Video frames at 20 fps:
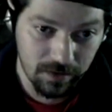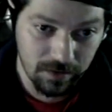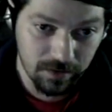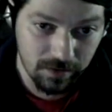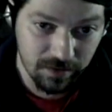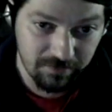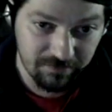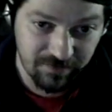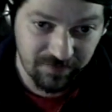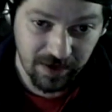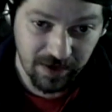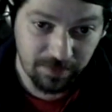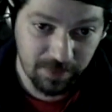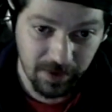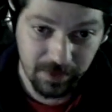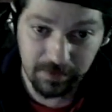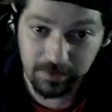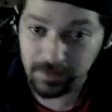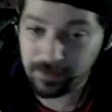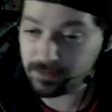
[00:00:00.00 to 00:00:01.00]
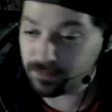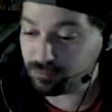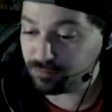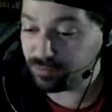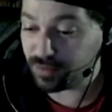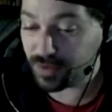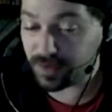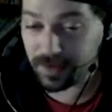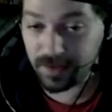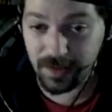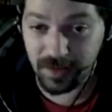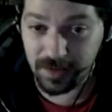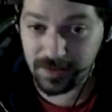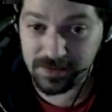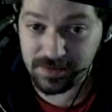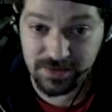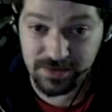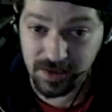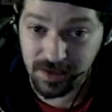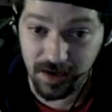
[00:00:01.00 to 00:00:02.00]
But I
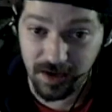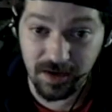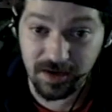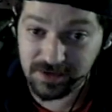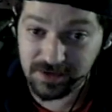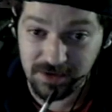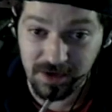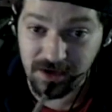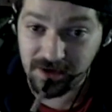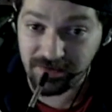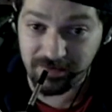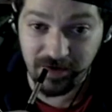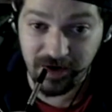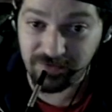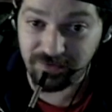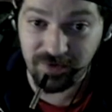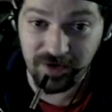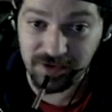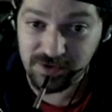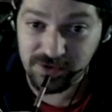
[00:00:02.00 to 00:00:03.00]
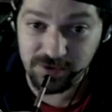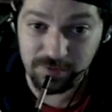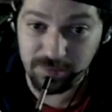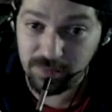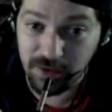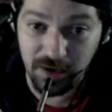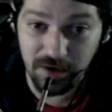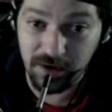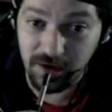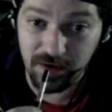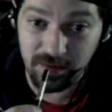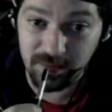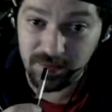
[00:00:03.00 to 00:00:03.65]
find it superb, absolutely brilliant.